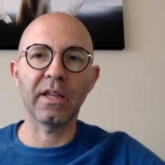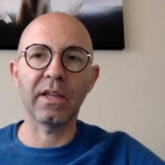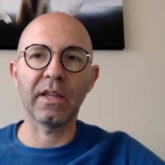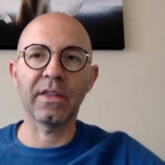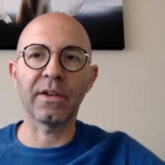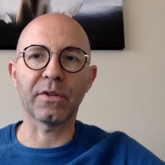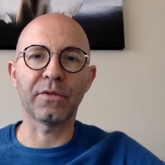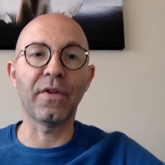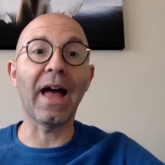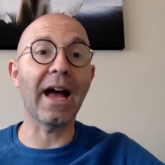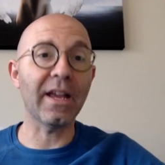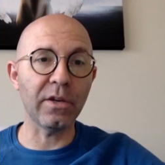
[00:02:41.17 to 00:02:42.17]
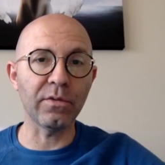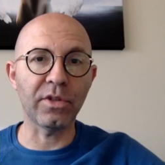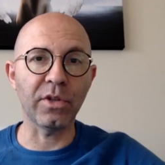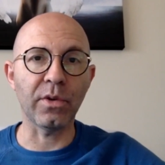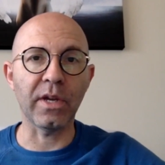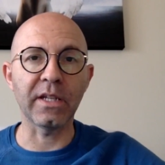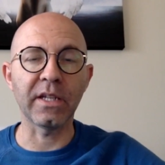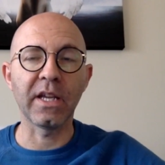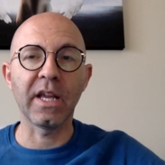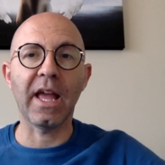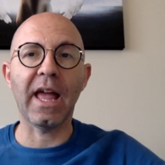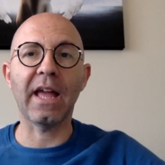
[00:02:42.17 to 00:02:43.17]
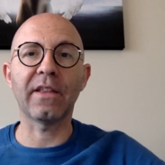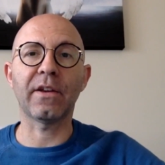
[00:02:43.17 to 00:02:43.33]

there's value to it, and